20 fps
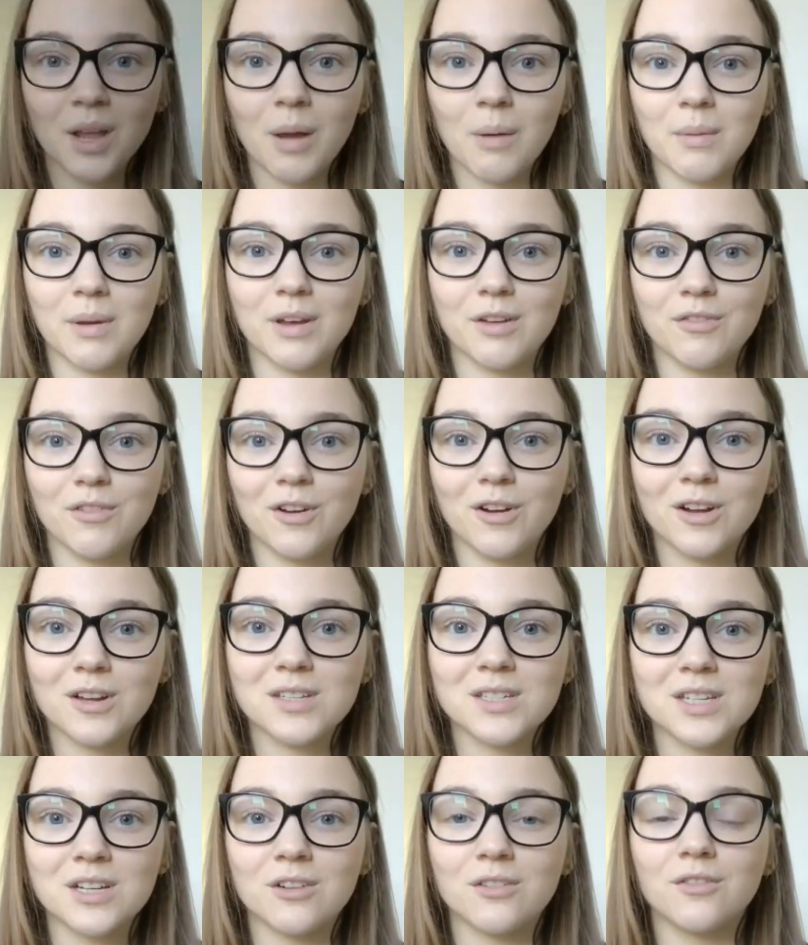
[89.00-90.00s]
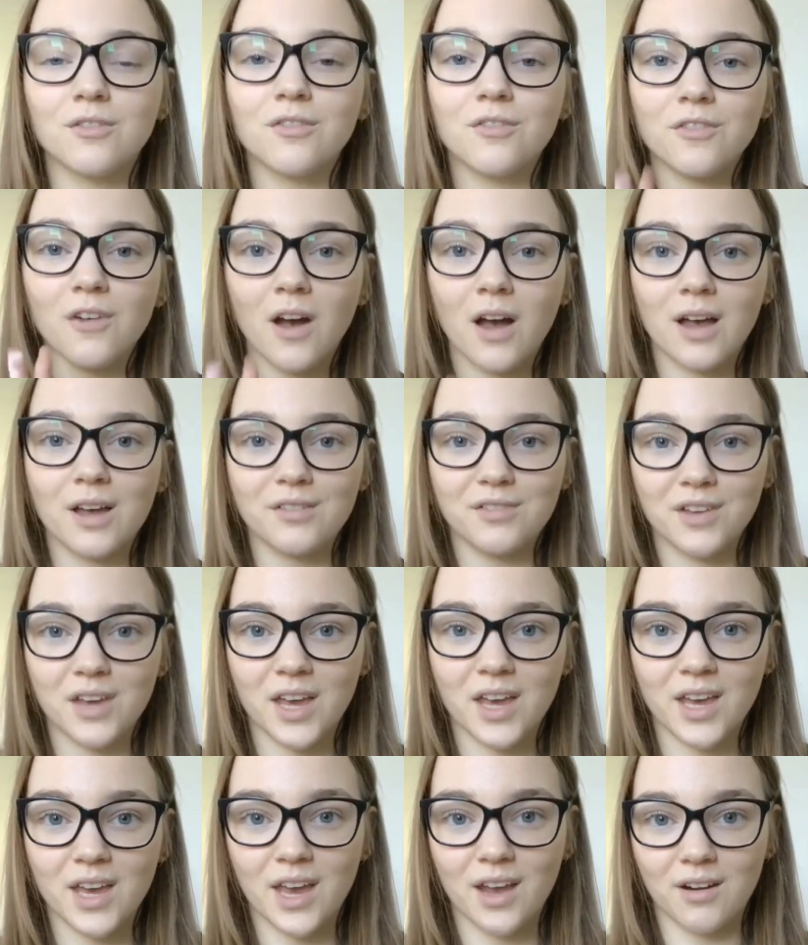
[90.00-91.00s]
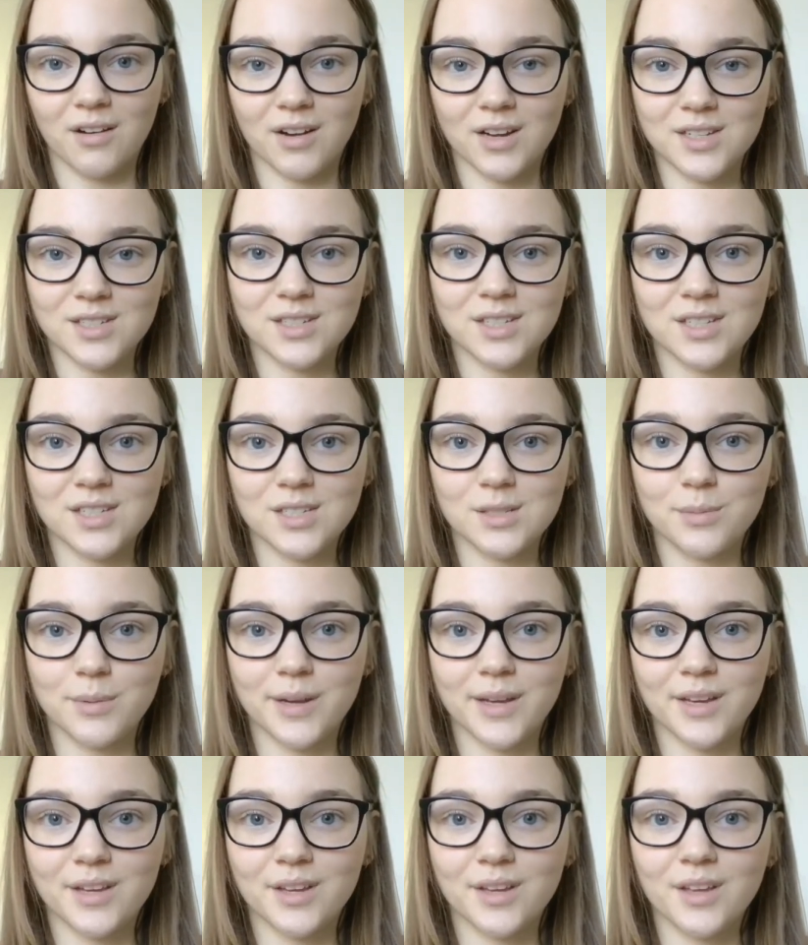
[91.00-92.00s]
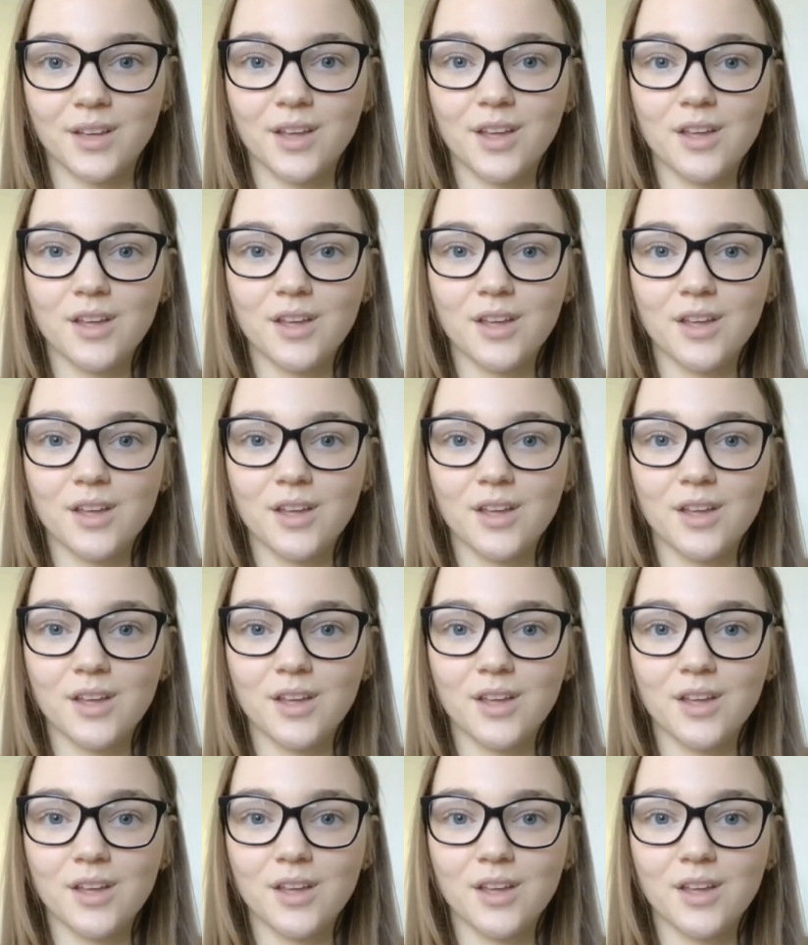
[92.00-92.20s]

We are focusing on five key areas this week.